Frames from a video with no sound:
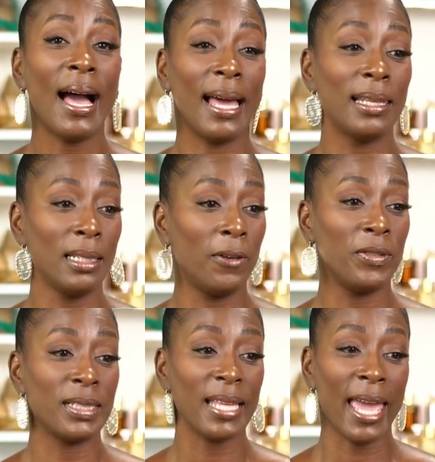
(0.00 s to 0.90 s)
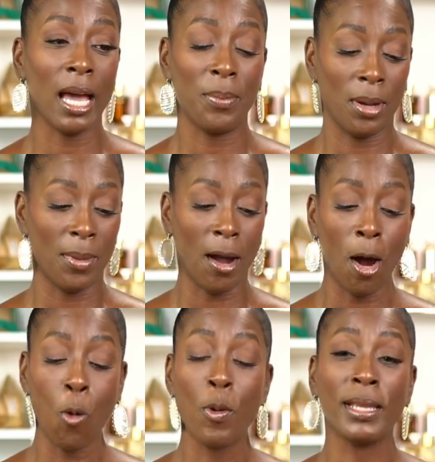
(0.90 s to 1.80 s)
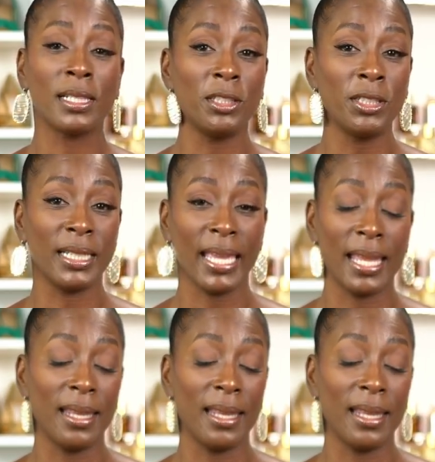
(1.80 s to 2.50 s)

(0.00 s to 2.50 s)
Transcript: I love this app. I'm always looking at